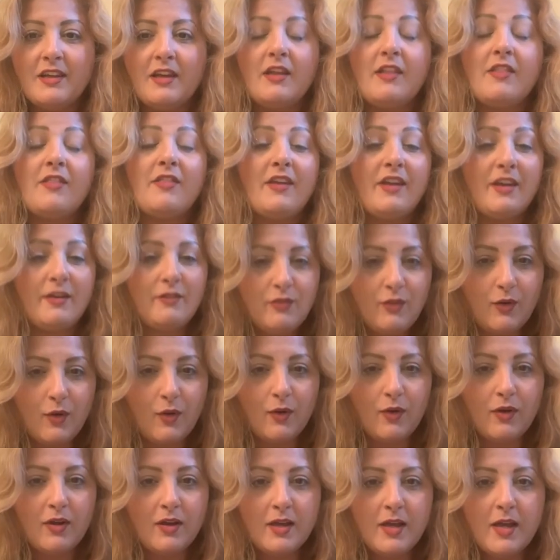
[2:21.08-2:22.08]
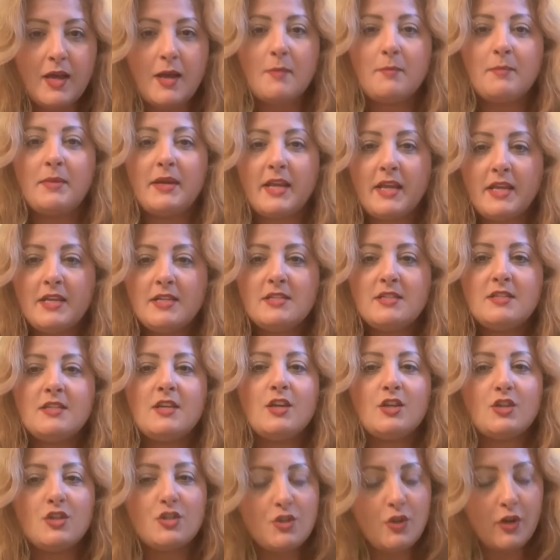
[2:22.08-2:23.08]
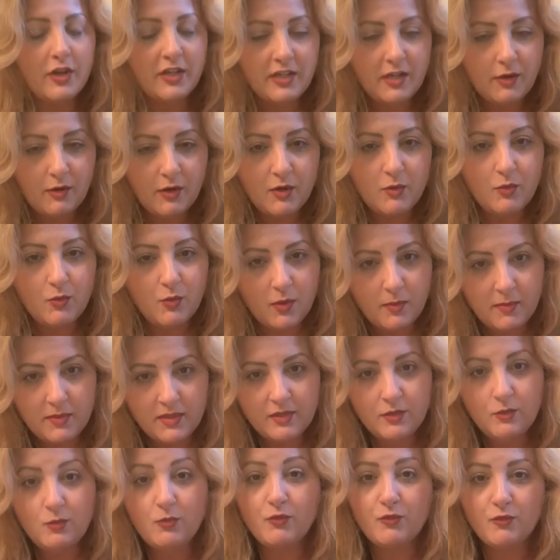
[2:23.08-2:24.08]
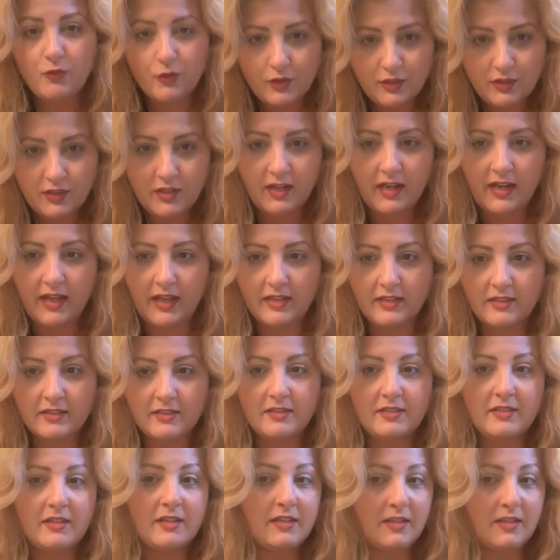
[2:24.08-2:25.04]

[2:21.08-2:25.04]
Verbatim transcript: Therefore, please join our Woman Wonderland